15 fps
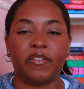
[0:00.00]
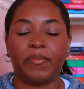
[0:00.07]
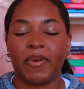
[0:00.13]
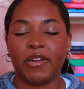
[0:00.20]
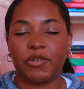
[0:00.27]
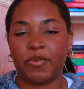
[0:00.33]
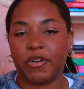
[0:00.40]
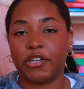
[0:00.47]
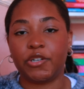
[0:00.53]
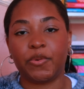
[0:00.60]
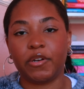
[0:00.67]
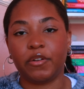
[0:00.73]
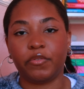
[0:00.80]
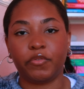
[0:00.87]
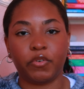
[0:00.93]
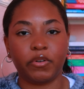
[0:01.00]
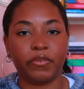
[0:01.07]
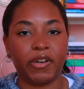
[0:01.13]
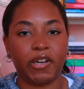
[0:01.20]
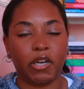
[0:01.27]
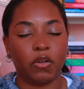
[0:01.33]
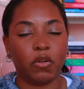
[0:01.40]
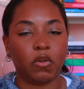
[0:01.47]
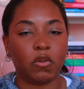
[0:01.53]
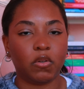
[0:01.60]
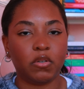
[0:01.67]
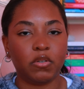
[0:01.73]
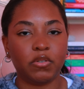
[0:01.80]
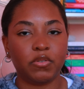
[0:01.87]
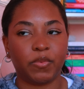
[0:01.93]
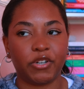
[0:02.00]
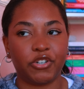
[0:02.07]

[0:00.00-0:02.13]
of my 2024 reading goals,